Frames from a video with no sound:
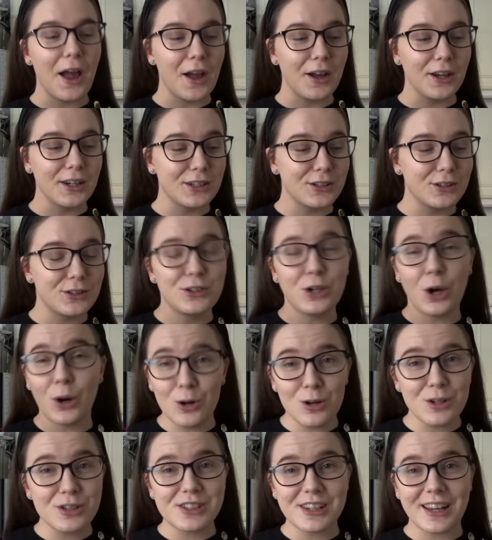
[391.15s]
a
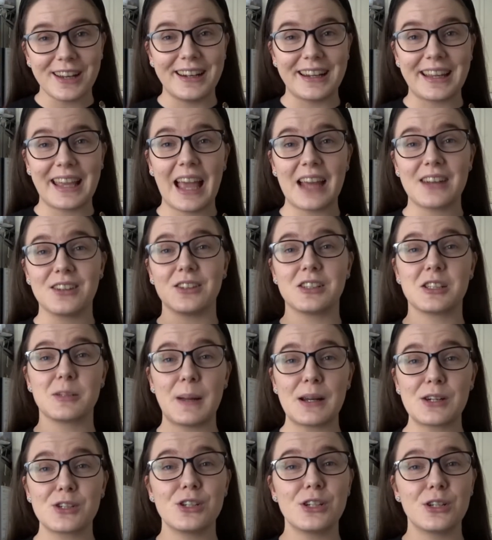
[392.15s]
toaster and a kettle,
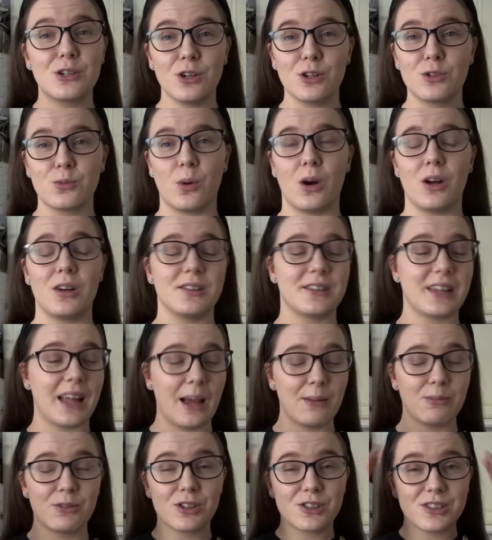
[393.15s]
especially good ones.
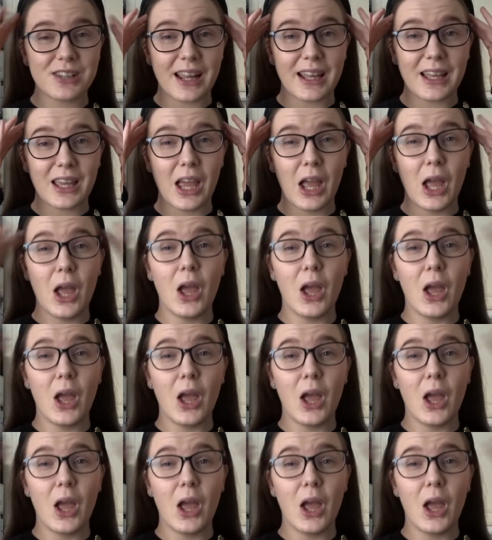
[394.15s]
I'm just like,